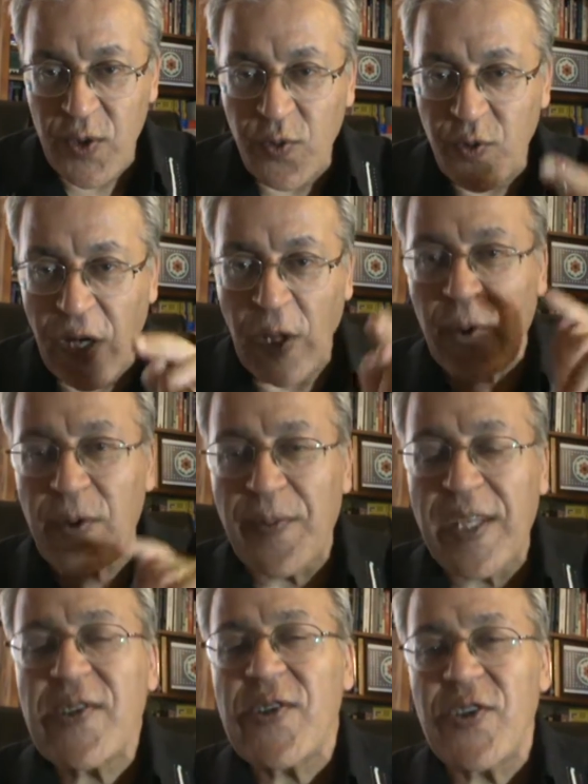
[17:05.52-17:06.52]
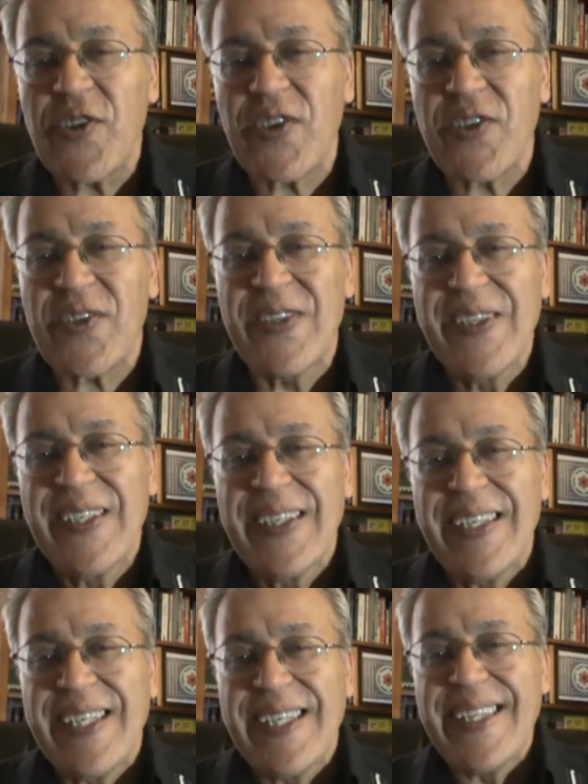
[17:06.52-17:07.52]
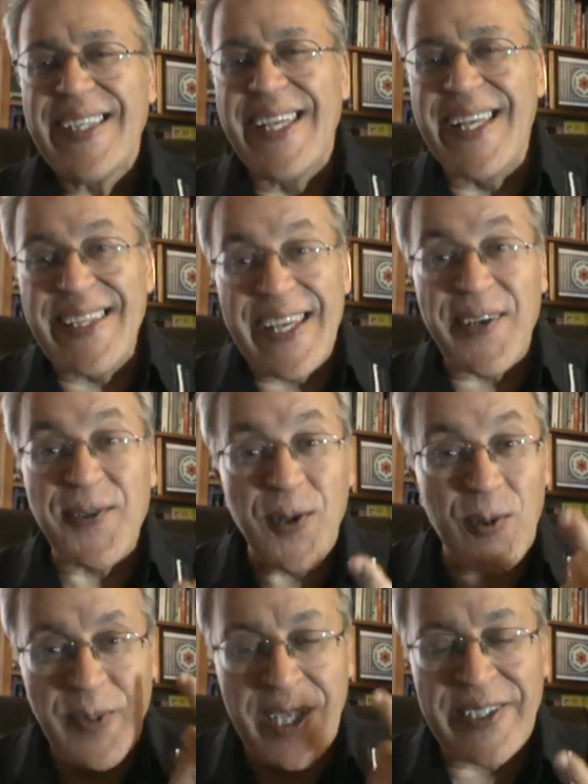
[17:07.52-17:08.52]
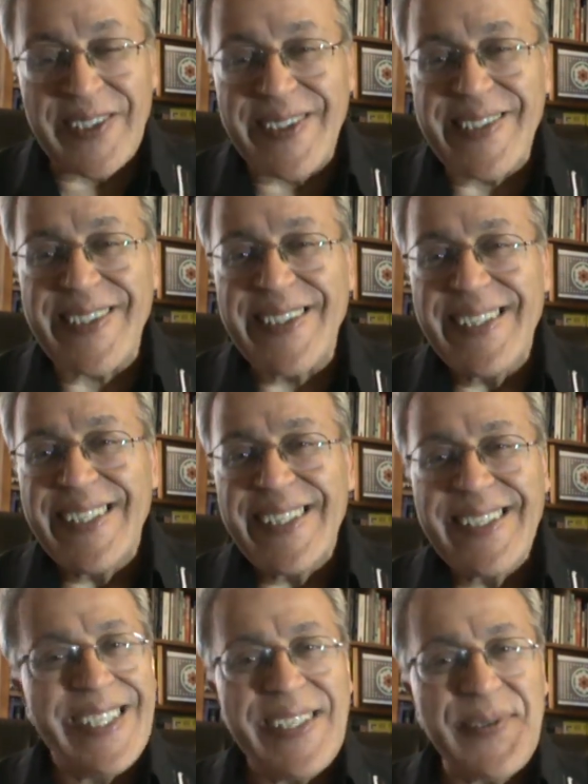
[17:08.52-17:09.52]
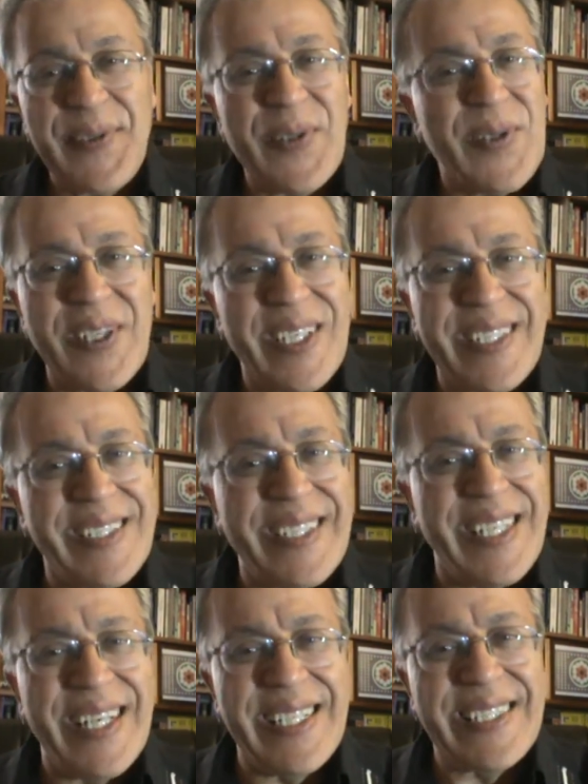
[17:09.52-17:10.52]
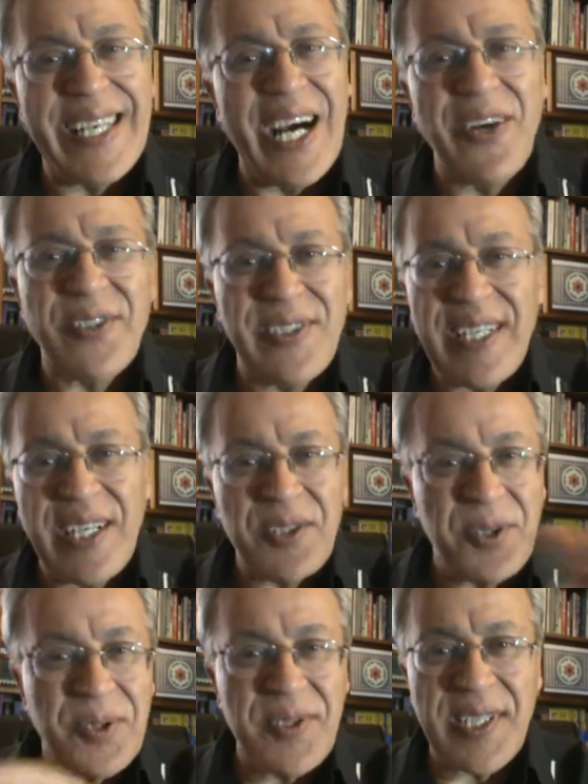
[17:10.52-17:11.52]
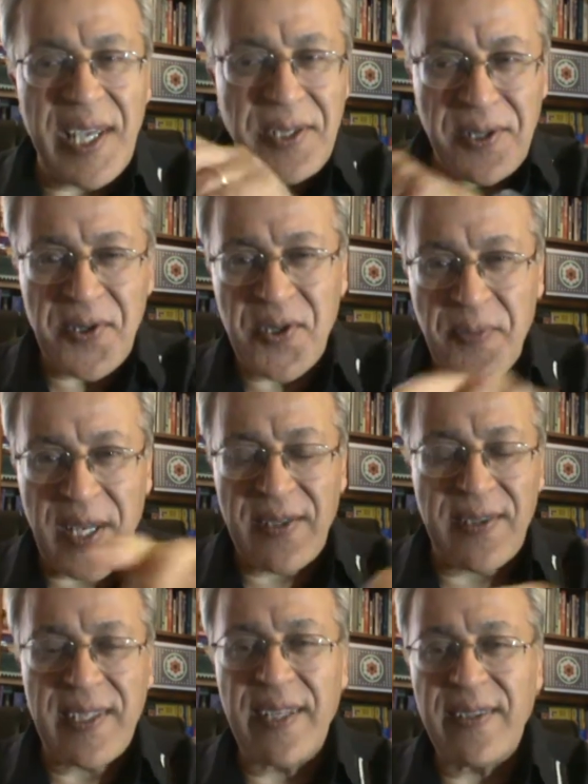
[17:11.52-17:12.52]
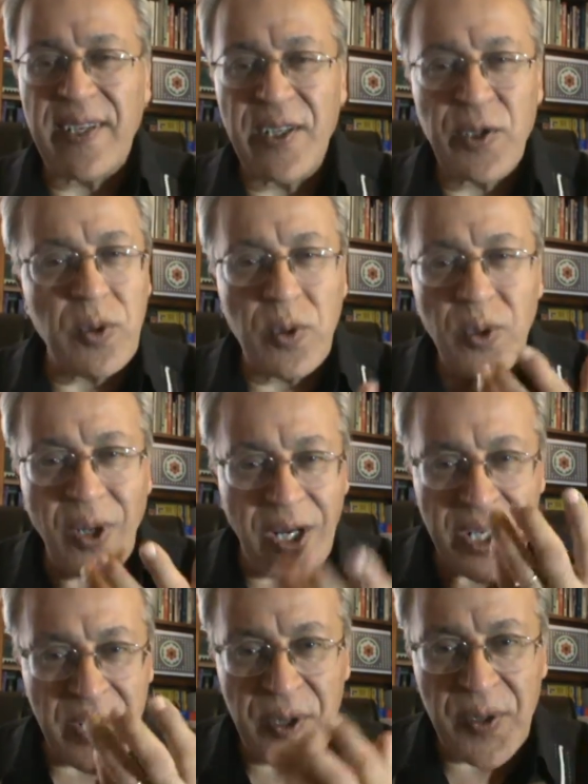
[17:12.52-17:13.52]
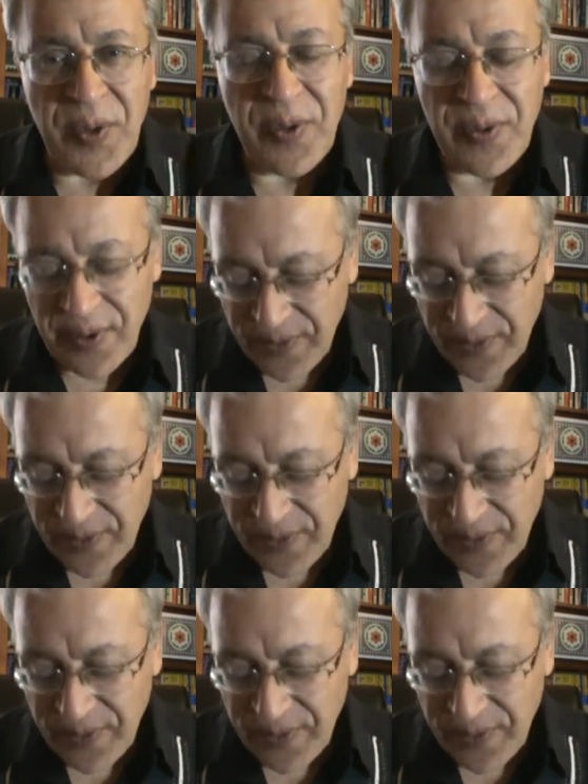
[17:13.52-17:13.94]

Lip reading: You follow the messengers. They are role models. Therefore, you are not out there to say this is better than the other. Who are you?